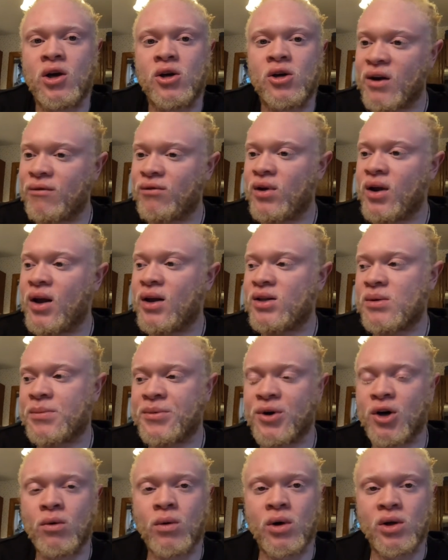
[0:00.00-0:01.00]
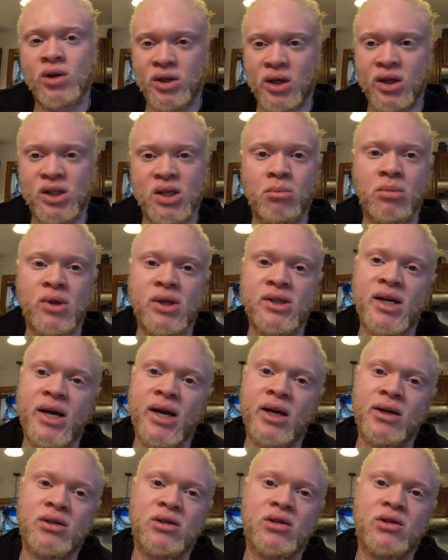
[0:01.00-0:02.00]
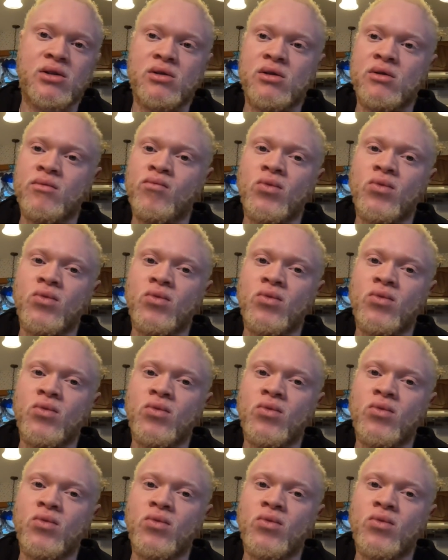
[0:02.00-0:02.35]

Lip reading: Definitely get some good ones. Get some Blizzaks.